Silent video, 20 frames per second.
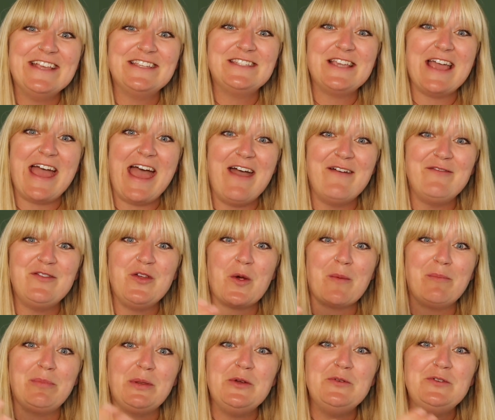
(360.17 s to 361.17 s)
is to have
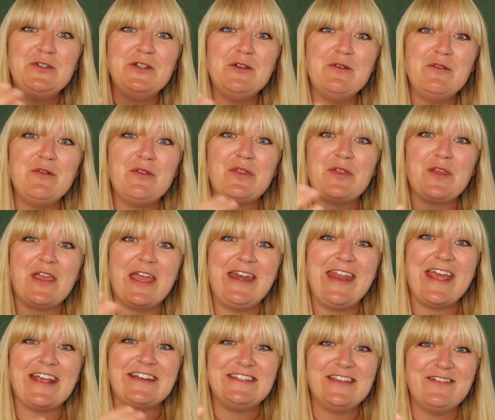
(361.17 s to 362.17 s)
your Bluetooth
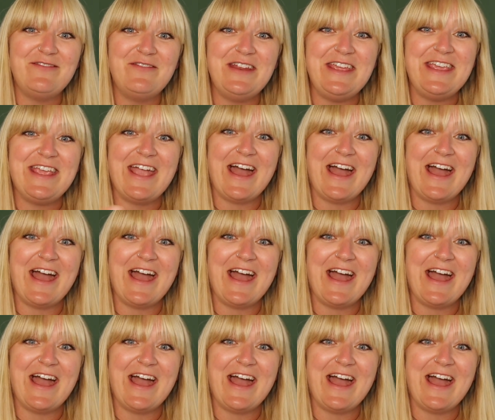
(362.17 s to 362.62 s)
connectivity